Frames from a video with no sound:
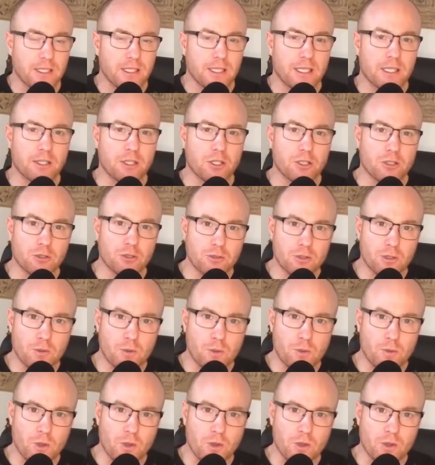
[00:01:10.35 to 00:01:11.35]
in the YouTube
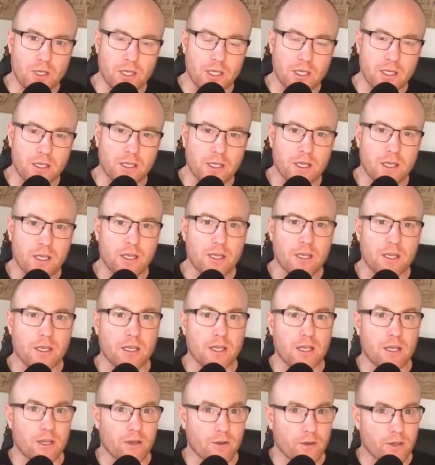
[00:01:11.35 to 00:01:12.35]
community
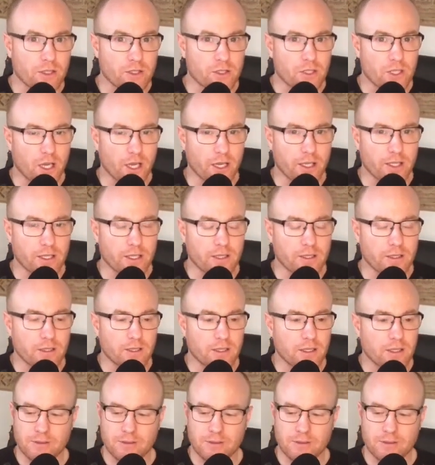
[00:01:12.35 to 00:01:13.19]
here in China,